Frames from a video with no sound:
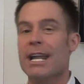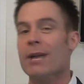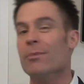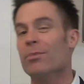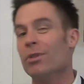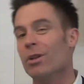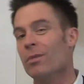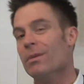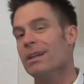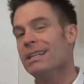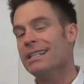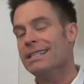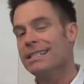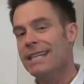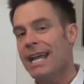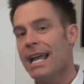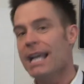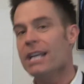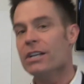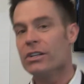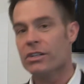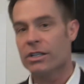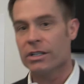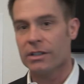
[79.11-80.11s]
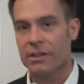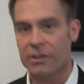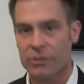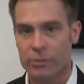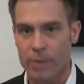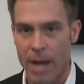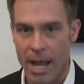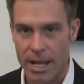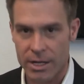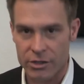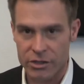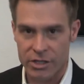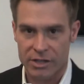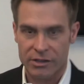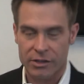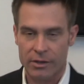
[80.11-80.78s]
implementation strategy.